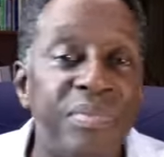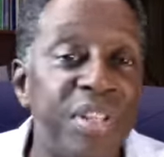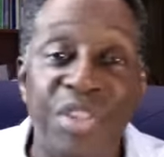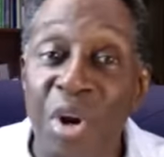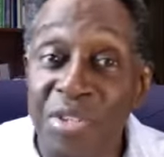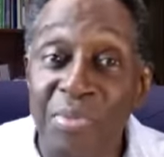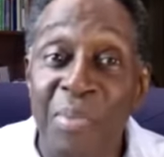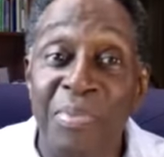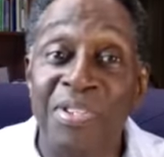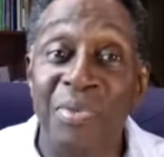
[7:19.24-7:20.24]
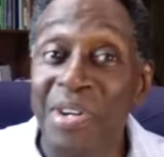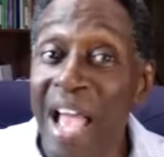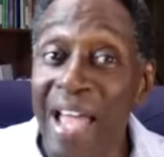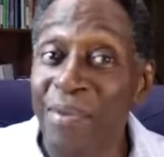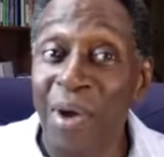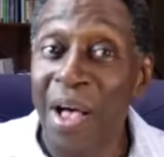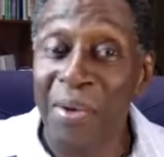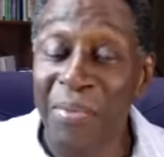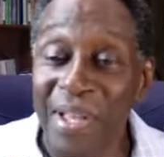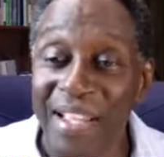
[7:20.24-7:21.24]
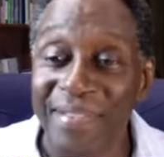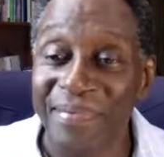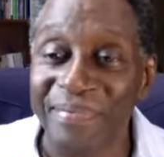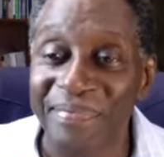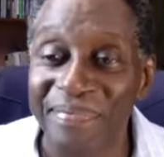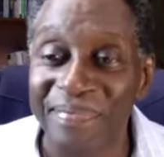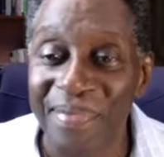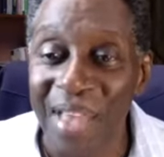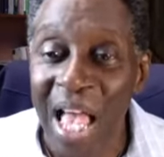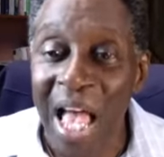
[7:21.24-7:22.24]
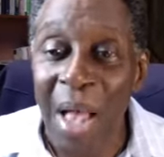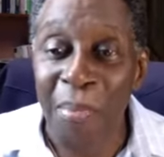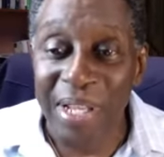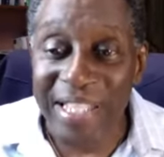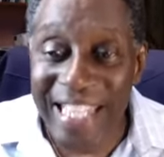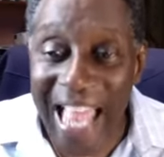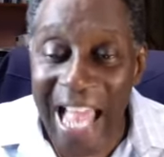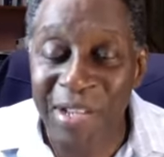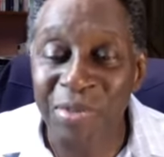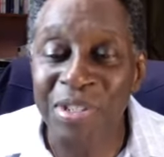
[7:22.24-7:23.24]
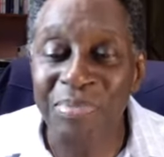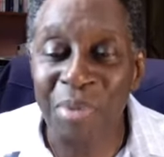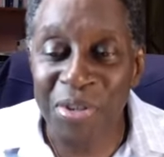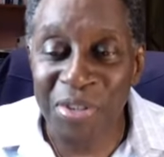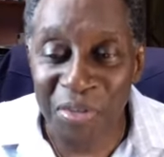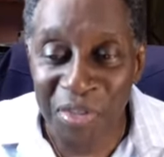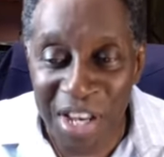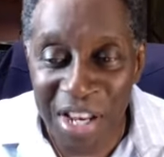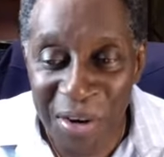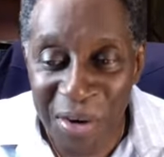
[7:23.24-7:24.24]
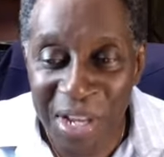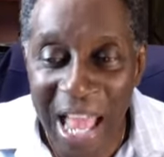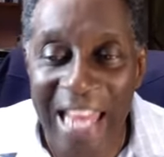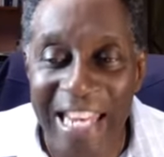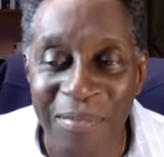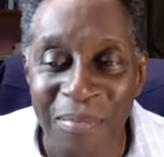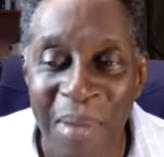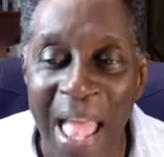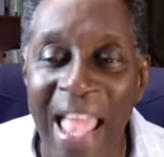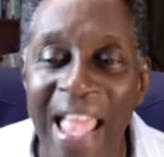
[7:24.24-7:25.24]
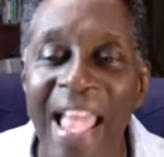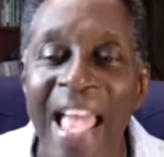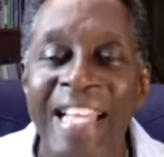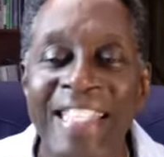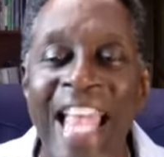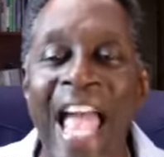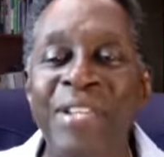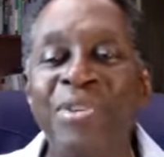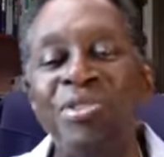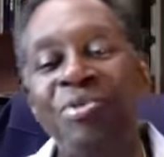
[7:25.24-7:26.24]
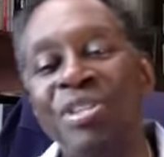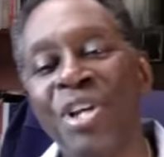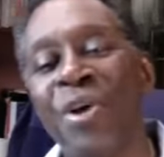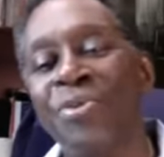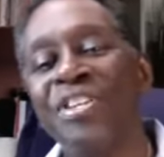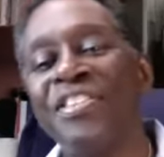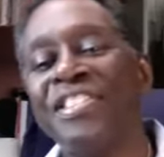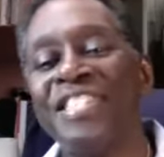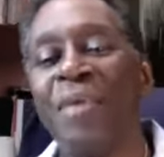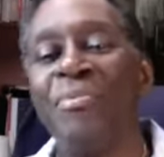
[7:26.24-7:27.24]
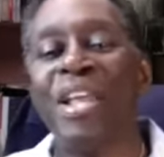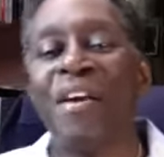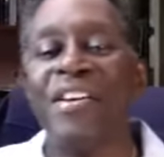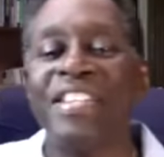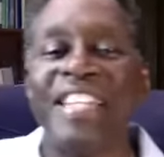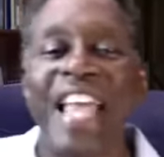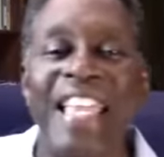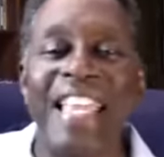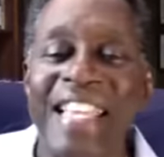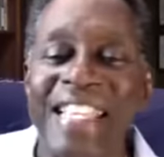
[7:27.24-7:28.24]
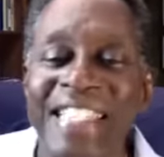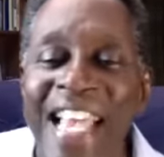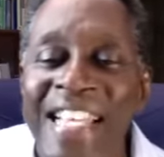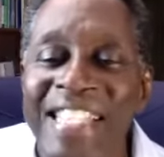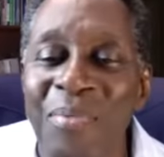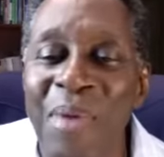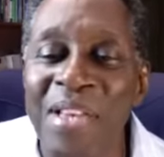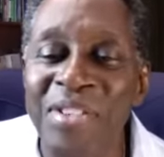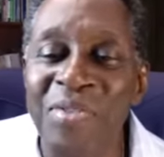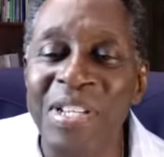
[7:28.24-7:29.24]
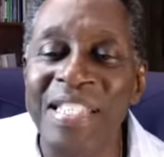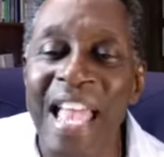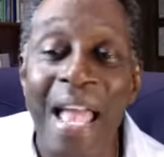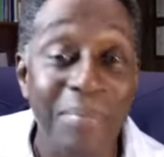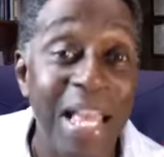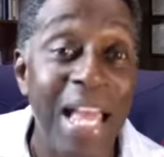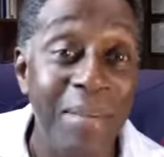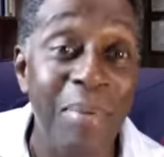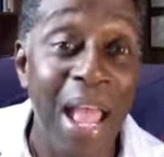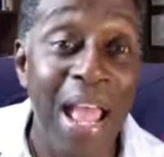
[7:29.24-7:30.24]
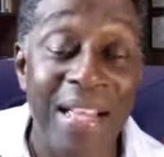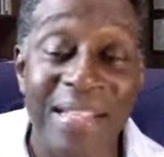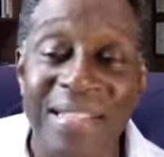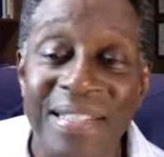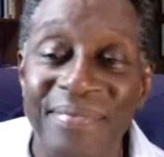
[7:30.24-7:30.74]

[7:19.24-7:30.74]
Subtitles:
Church members were not welcoming. But Daniels persevered, and in May, Daniels returned to the seminary to take his semester exams, and he passed.